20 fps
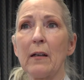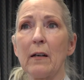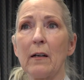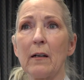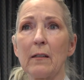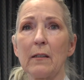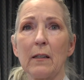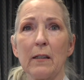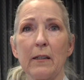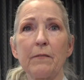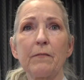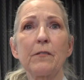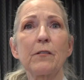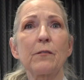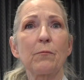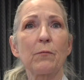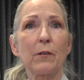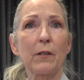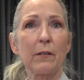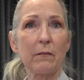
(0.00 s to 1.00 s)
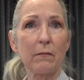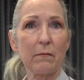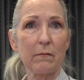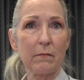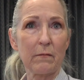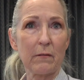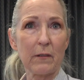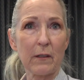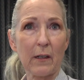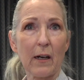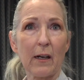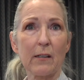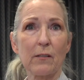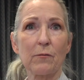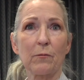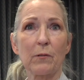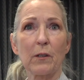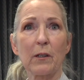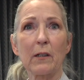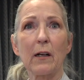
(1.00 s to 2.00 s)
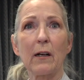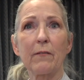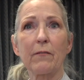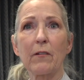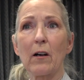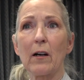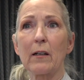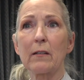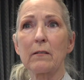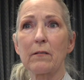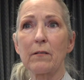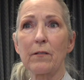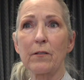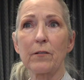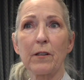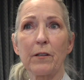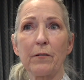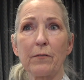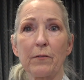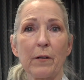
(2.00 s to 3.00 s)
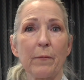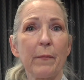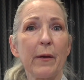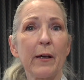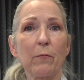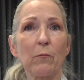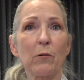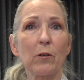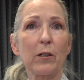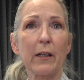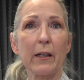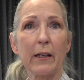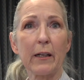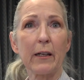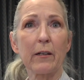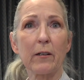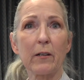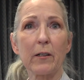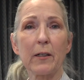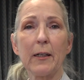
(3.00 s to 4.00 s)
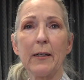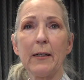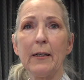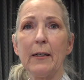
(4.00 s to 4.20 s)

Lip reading: Lifts where the guys work. I've got 33 men working here.